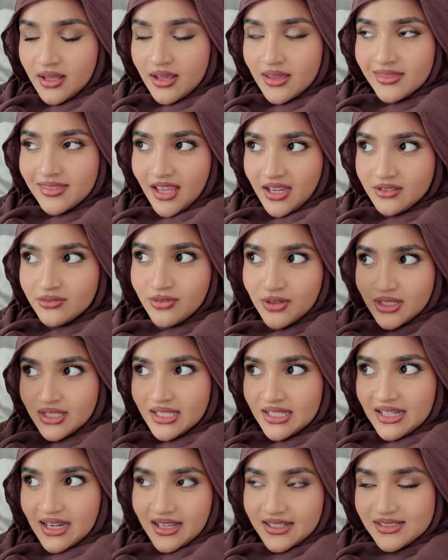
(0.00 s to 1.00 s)

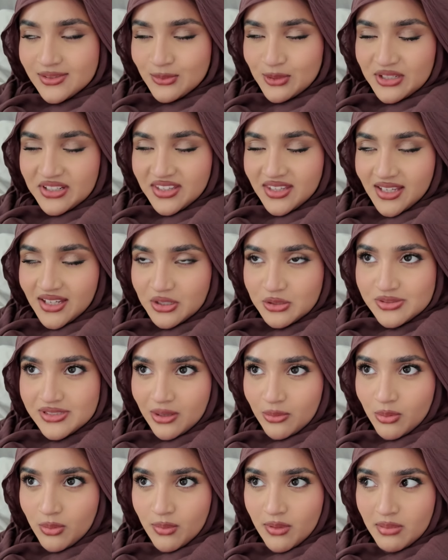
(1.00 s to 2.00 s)
Thankfully, like, one of the girls
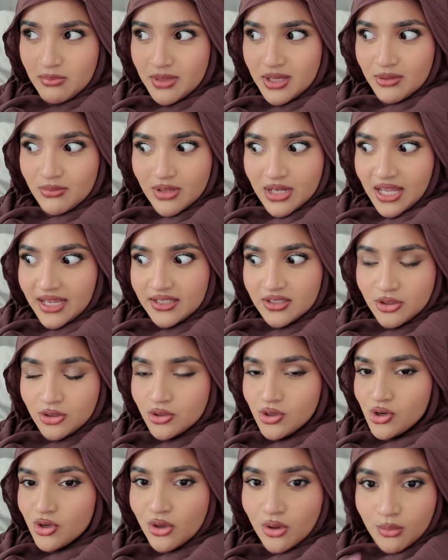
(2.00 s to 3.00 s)
that were with me were like,
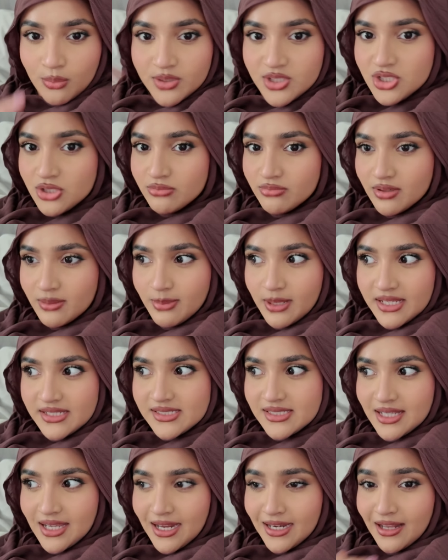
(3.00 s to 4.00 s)
no, we should
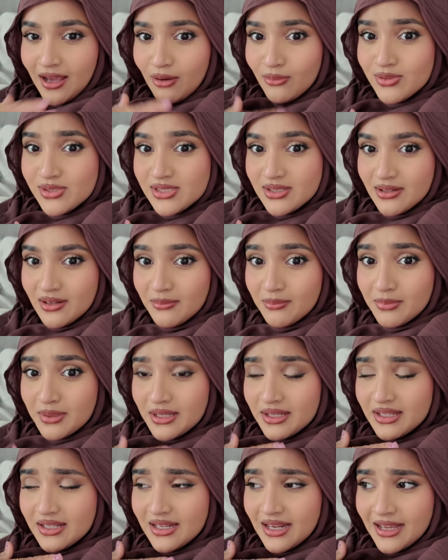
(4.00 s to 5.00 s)
replace that. And I was going to
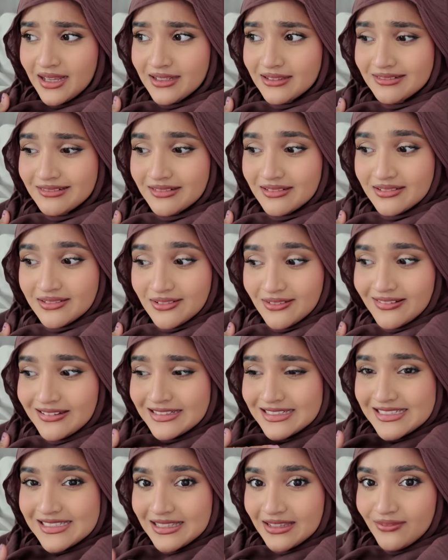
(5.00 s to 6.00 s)
be like, oh, no,
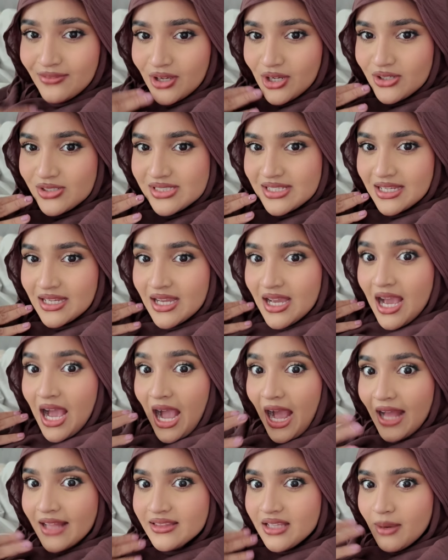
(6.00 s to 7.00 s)
let's leave it. Because
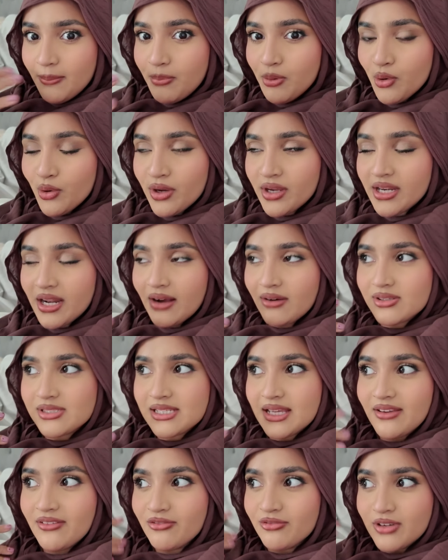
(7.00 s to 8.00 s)
at that point, I was
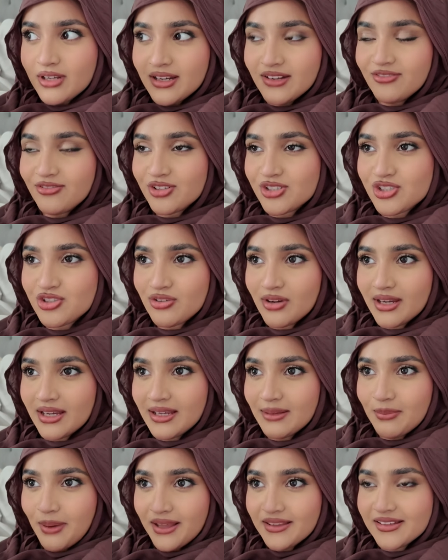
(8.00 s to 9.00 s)
getting really
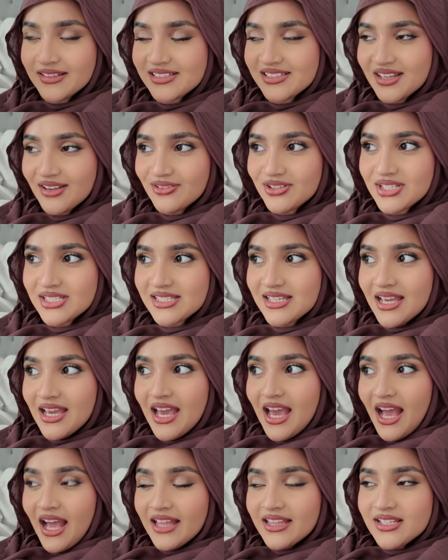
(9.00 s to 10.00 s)
frustrated by their service.
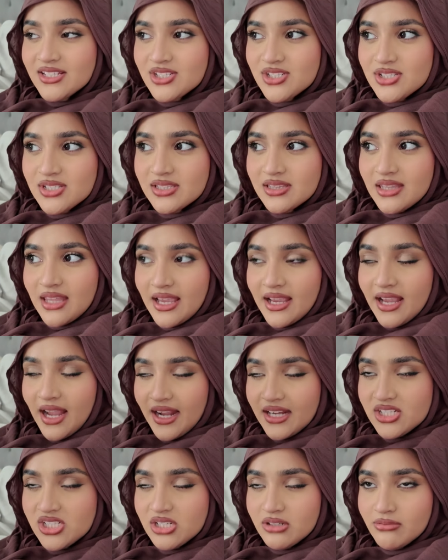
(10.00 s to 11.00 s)
And they
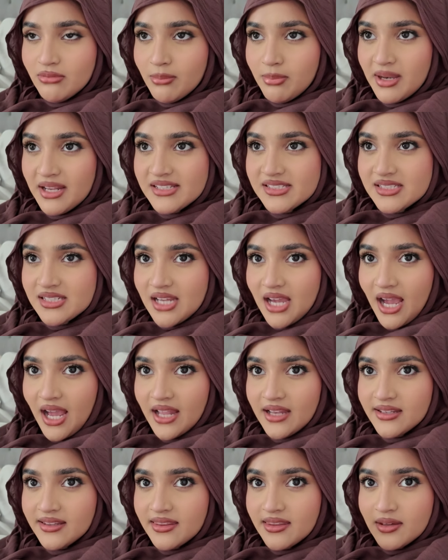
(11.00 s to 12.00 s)
actually replaced it.
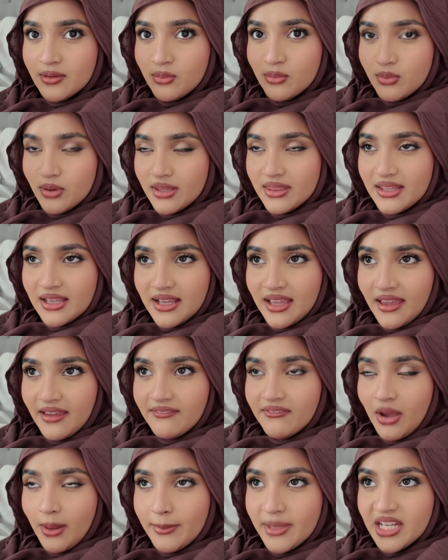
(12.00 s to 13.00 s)
And the one they
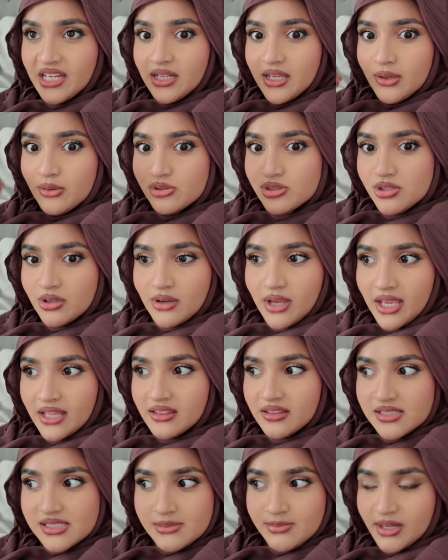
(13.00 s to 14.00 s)
gave, I mean, it was okay.
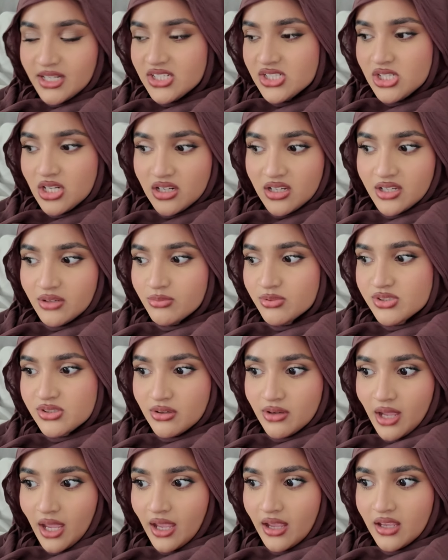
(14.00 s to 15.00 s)
The Spanish lot, it was
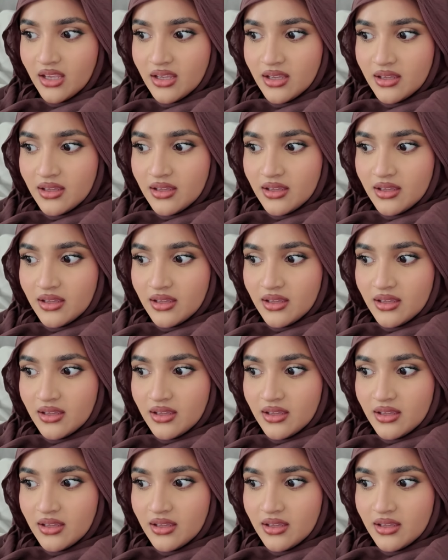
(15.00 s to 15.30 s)
okay.